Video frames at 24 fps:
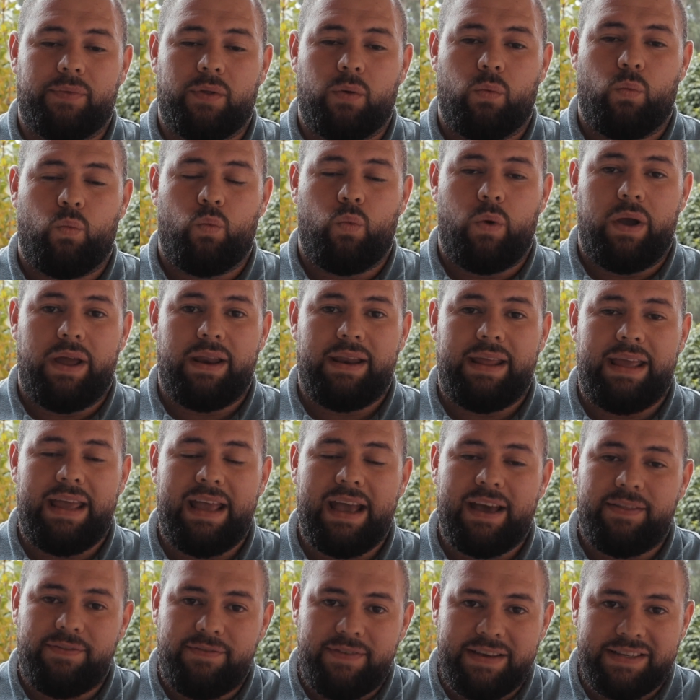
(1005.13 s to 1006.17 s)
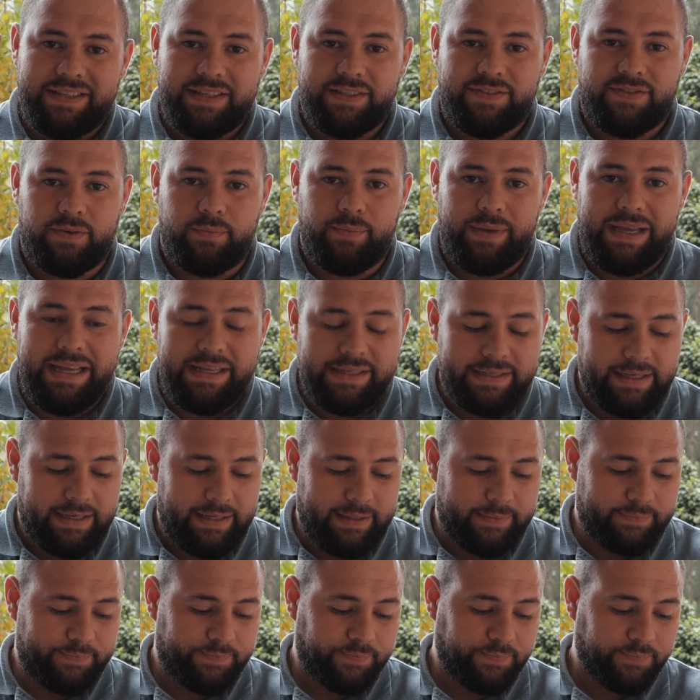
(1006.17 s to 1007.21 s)
when he had visits from
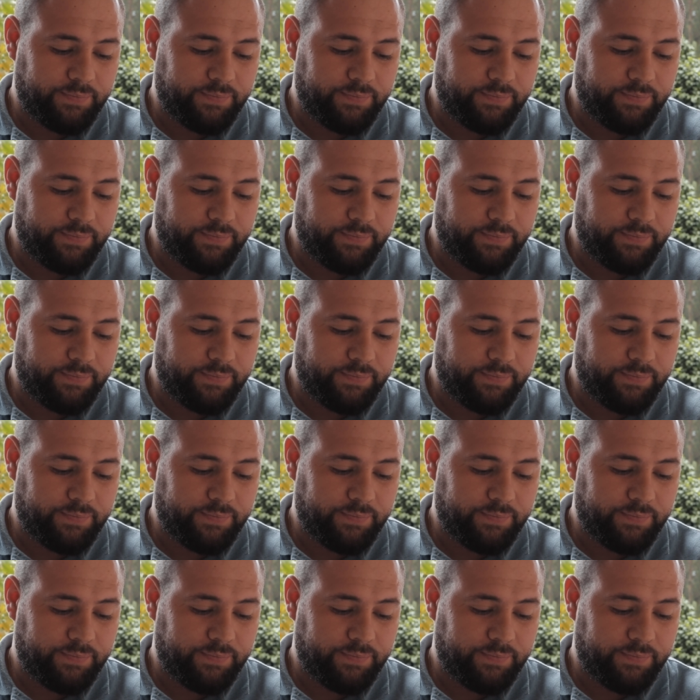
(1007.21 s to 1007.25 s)
Italy.